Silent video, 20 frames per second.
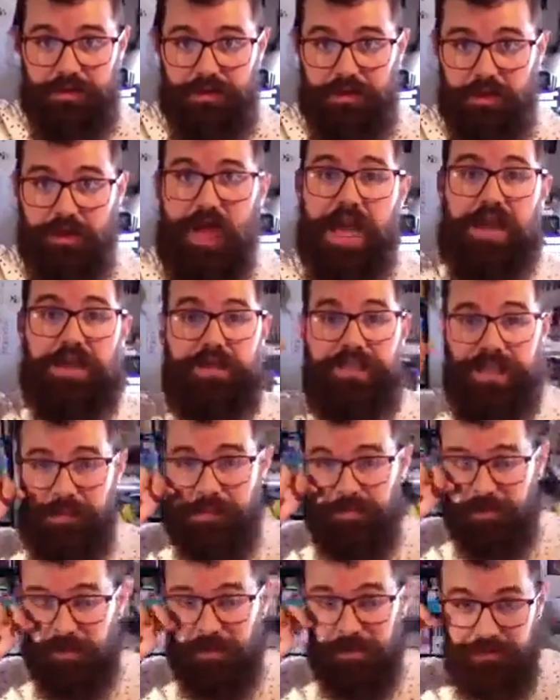Okay, some
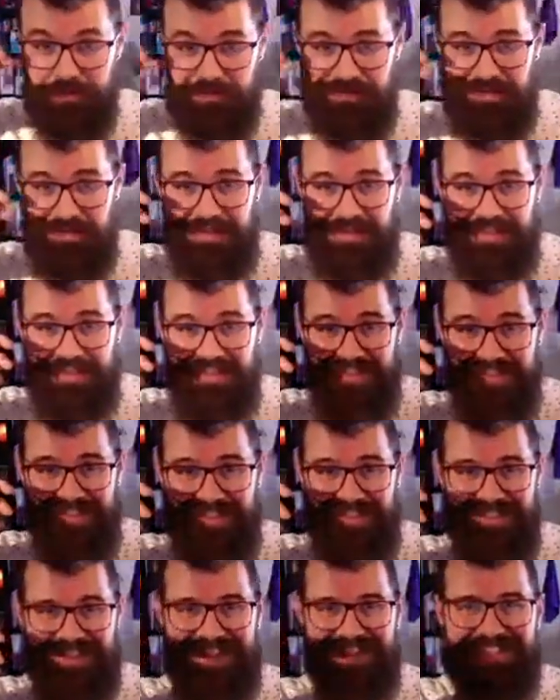of you do.
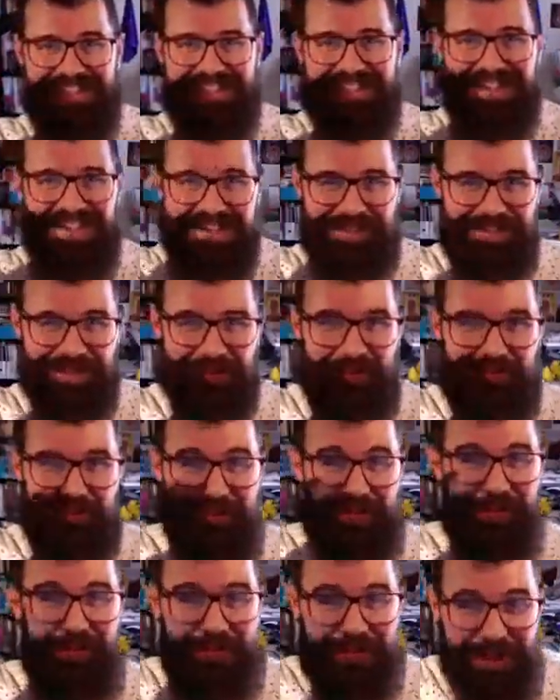Some of you
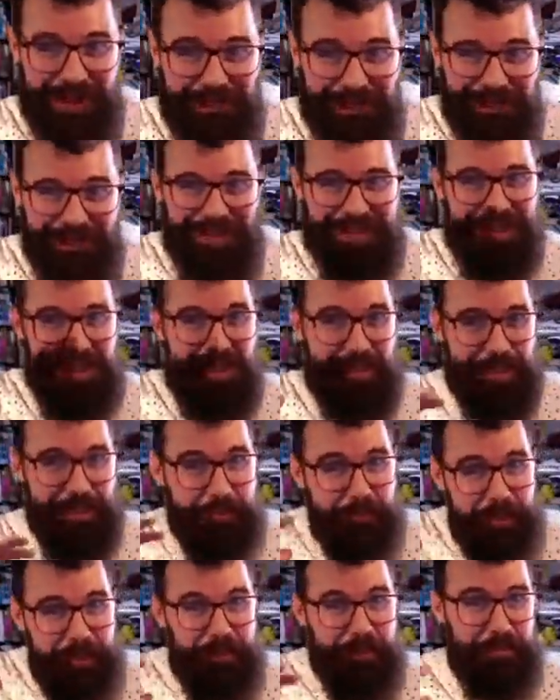do, some of you it's not,
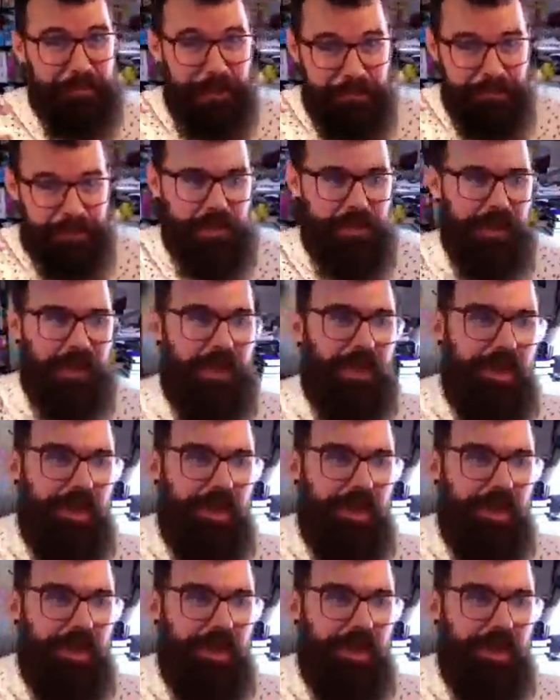maybe.